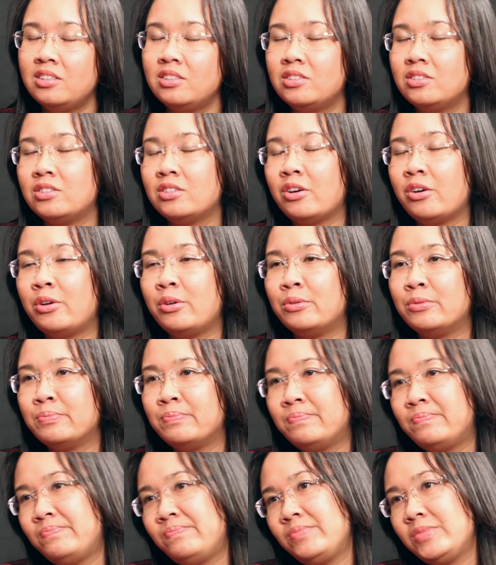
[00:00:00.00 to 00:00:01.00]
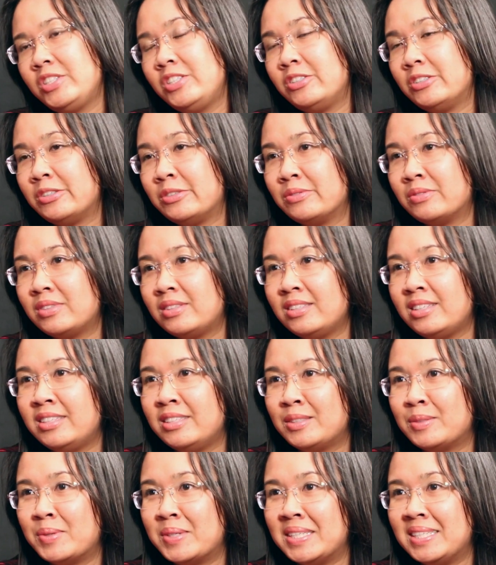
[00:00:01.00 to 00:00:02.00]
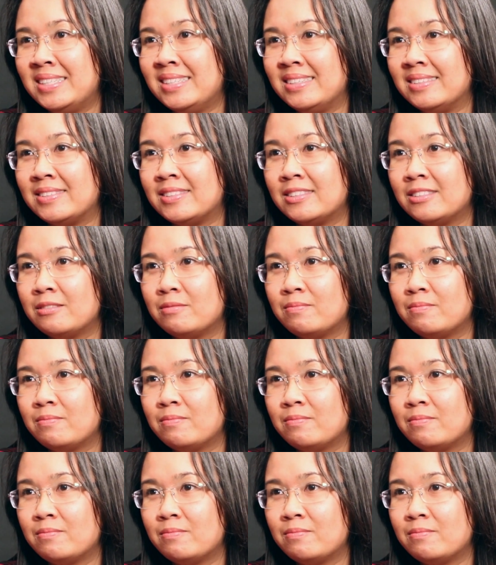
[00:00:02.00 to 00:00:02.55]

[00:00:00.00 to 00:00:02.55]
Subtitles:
So, you know, it is what it is.